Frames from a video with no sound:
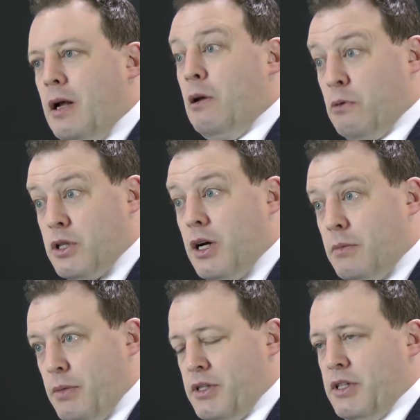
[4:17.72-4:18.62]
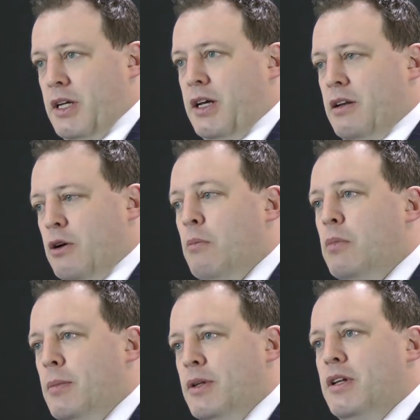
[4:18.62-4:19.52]
alongside Business Link and
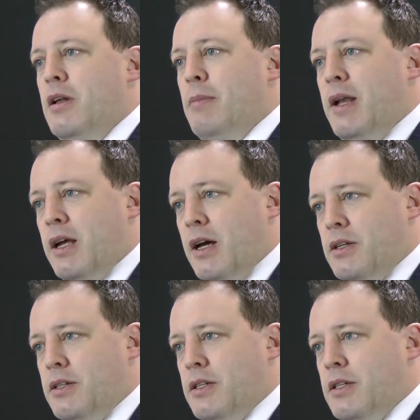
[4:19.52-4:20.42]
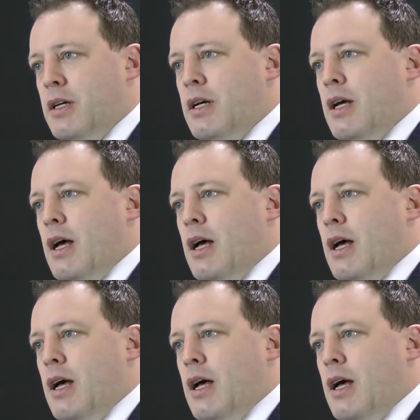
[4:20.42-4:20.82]
complementing in many cases.